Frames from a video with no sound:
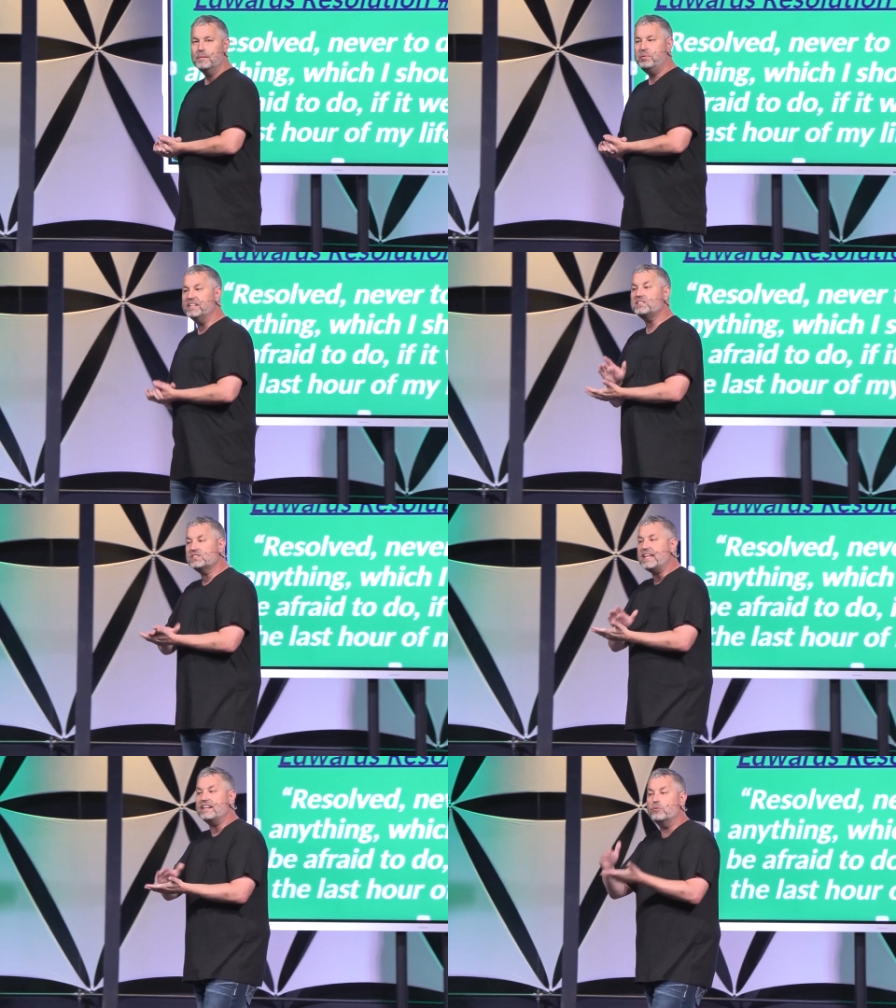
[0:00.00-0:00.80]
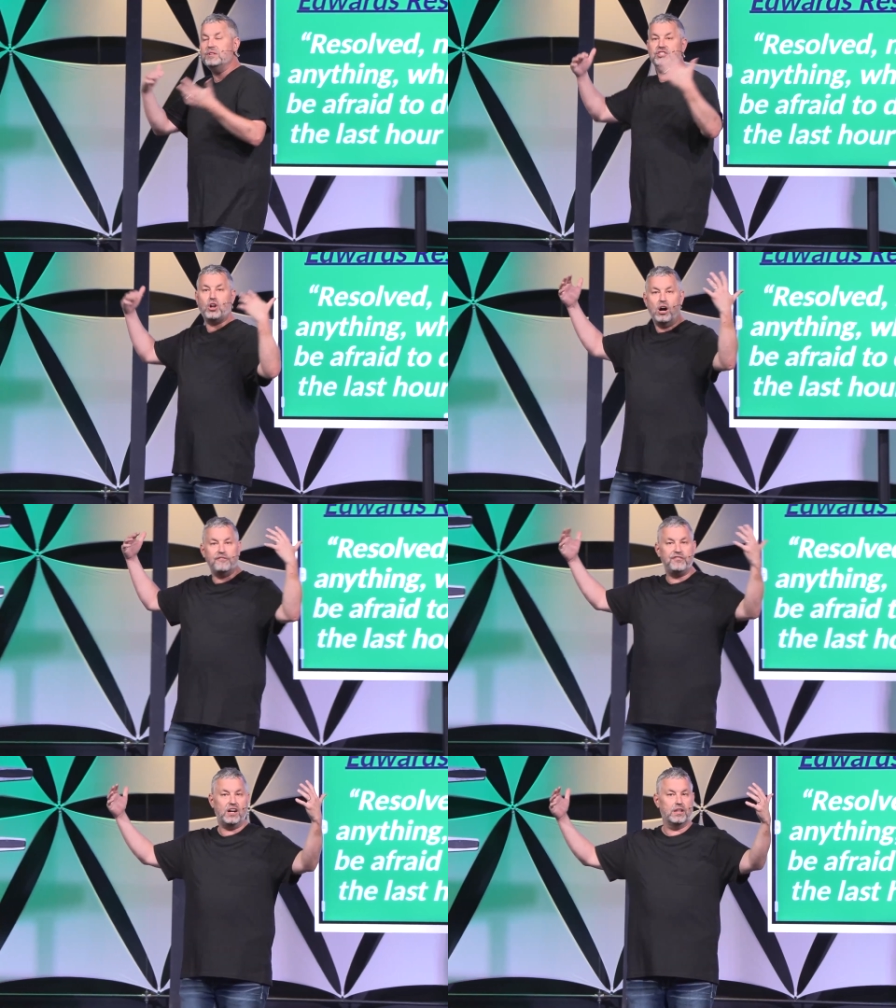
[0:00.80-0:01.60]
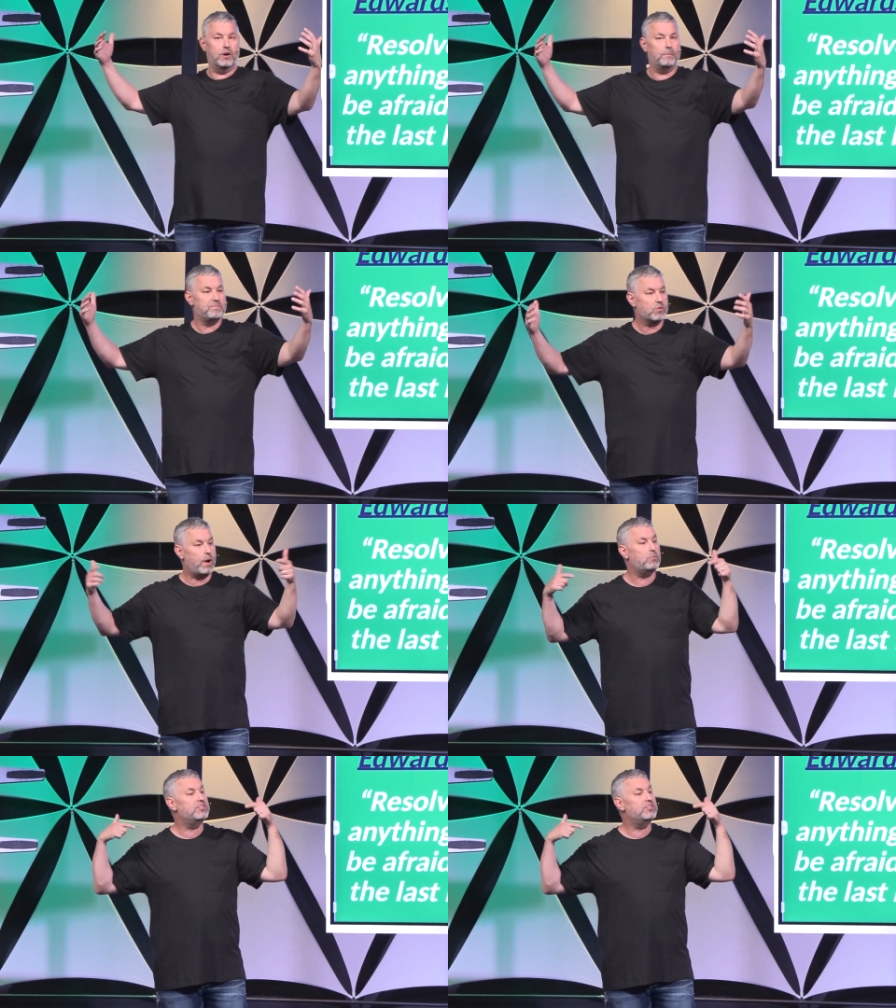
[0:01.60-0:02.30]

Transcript: But it's a standard we should all follow, right?